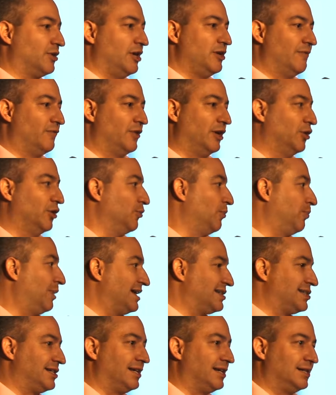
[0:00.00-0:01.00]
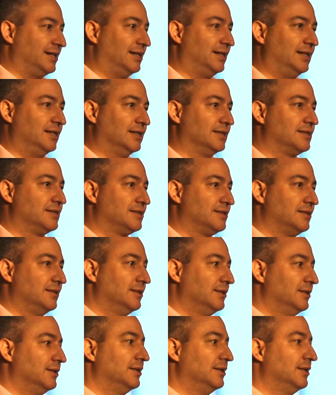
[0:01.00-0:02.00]
You have the little plastic cards
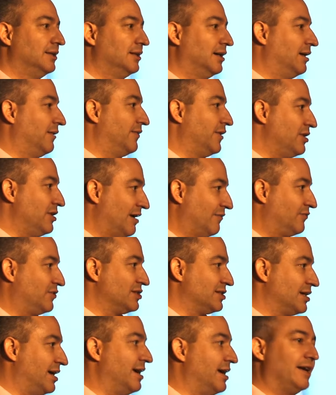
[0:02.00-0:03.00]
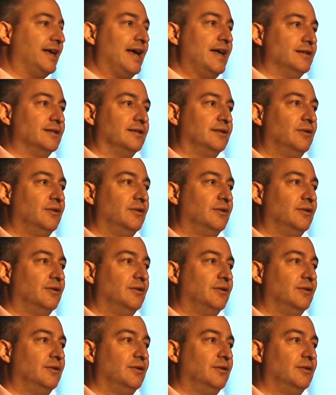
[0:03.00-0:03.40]
uh, that you have to say again.